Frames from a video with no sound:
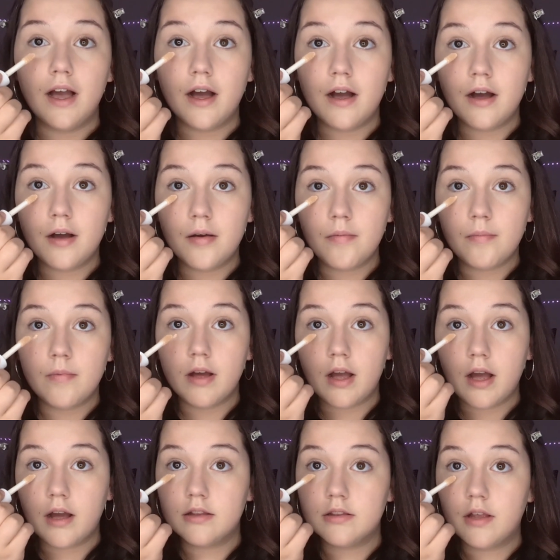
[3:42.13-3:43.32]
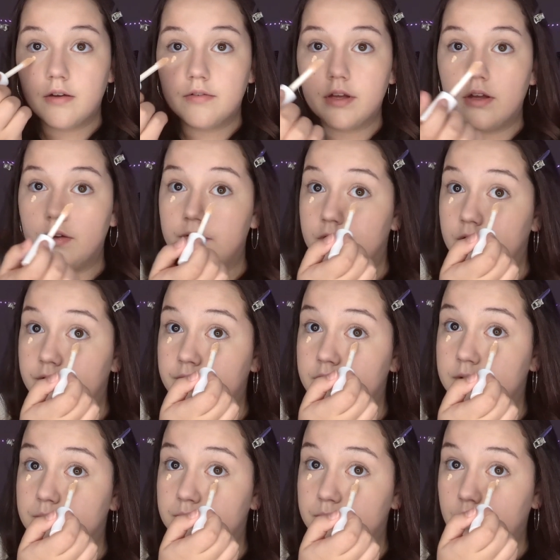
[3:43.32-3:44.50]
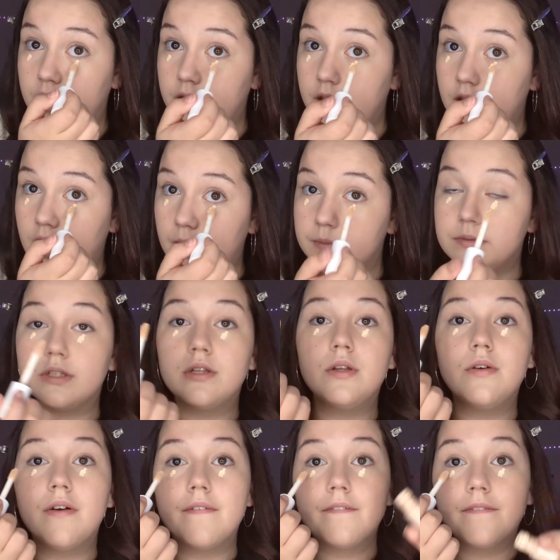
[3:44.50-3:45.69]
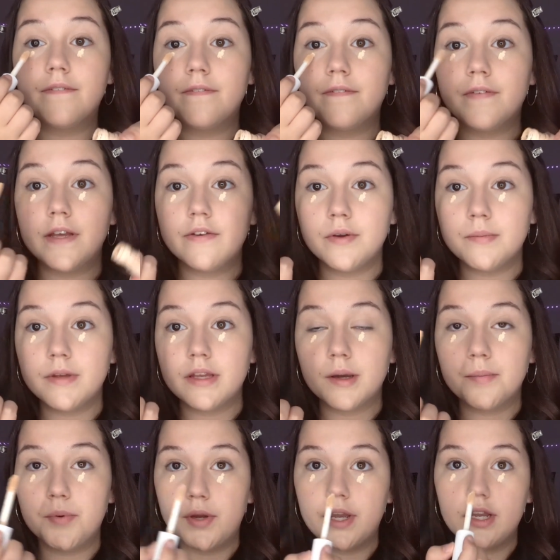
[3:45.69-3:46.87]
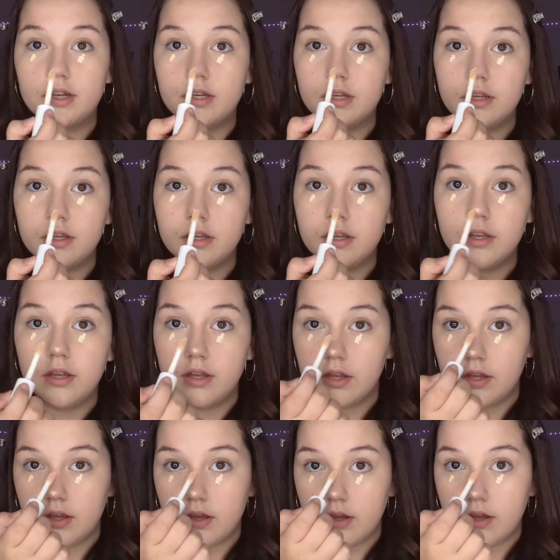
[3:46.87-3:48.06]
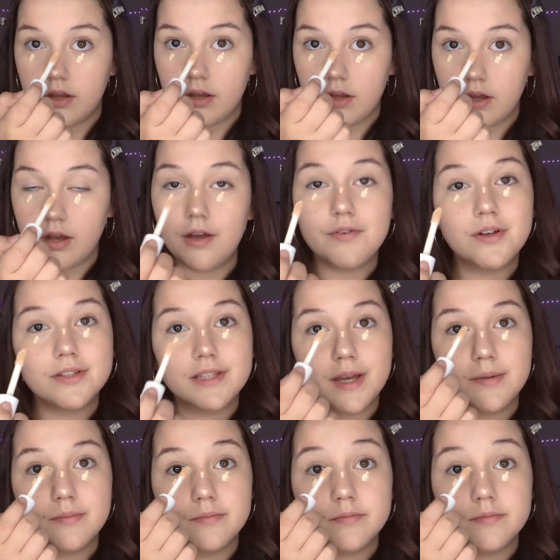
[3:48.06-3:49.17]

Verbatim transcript: Um, I love e.l.f. e.l.f. is my absolute favorite makeup brand of all time.